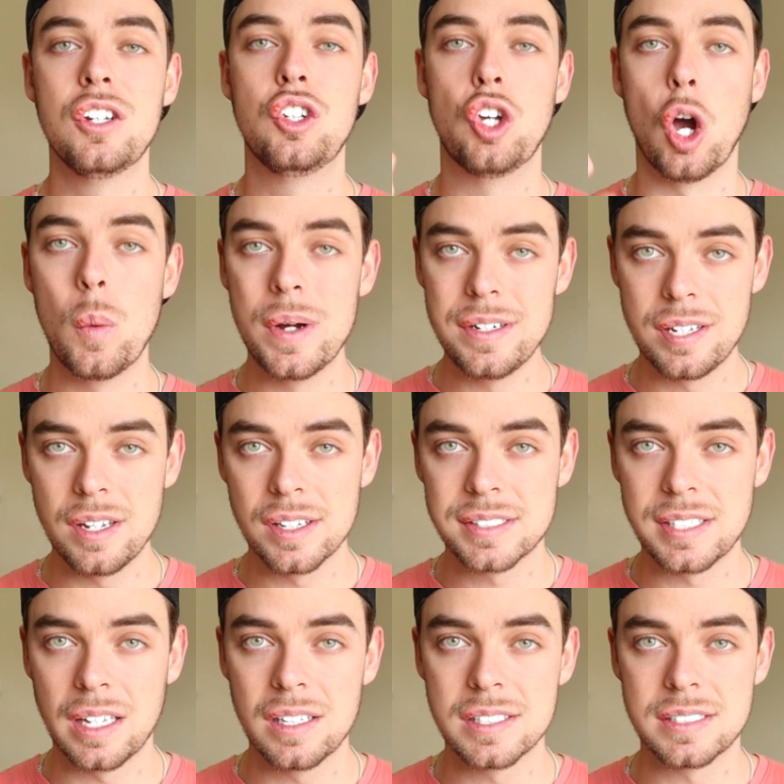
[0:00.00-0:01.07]
go into your
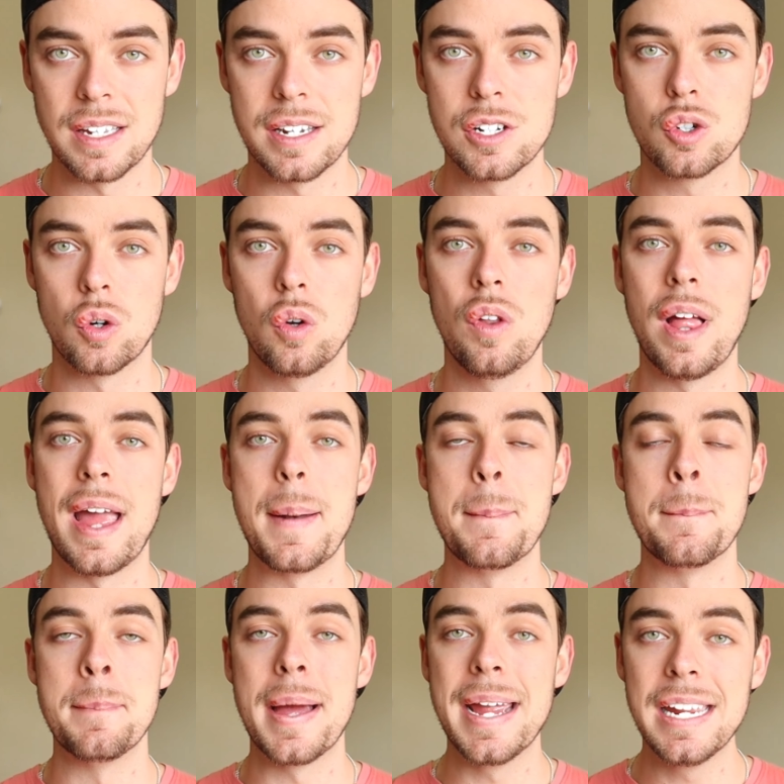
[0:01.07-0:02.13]
Seller Central
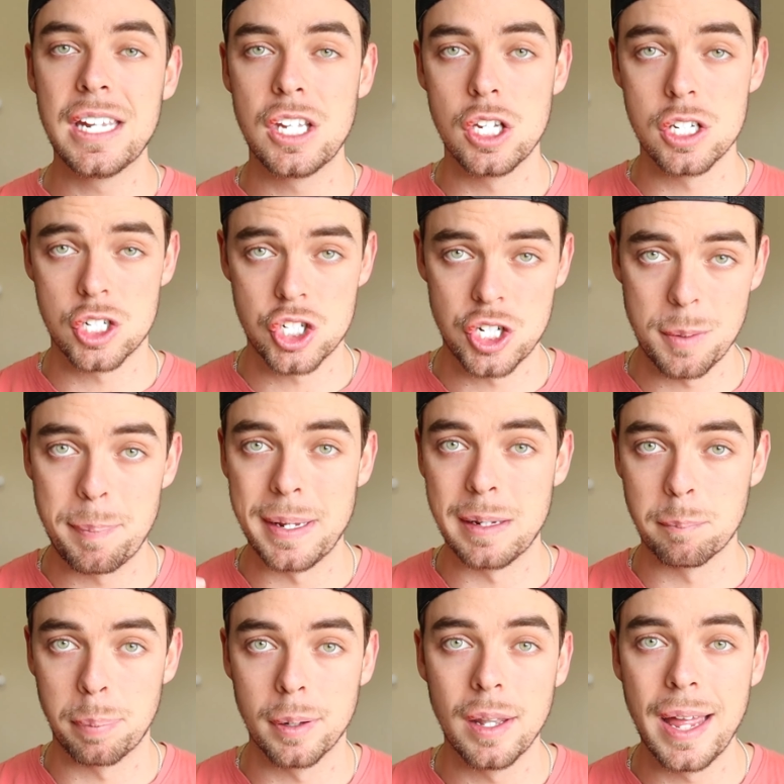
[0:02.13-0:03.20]
and make your
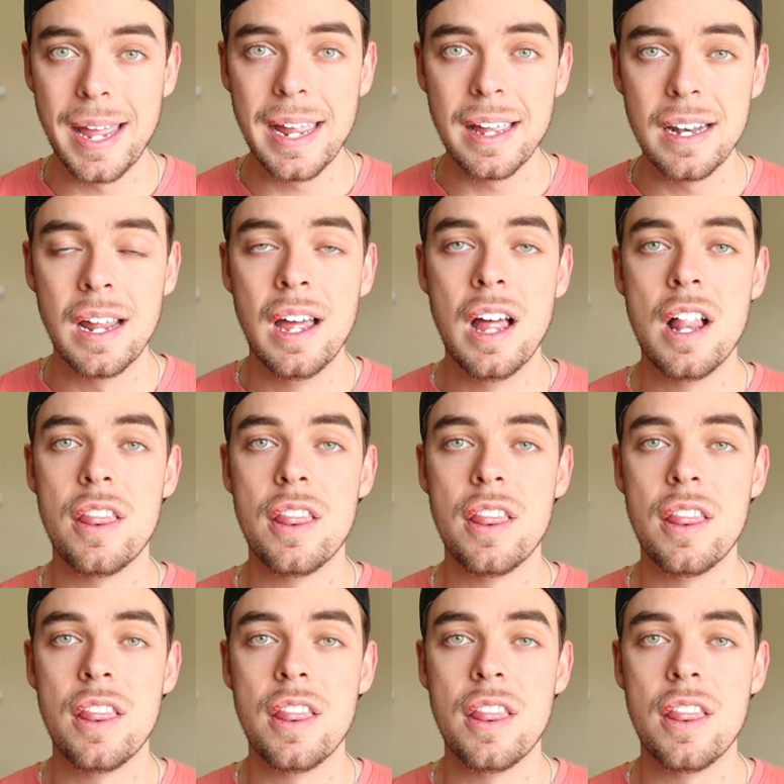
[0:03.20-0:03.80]
shipping plan.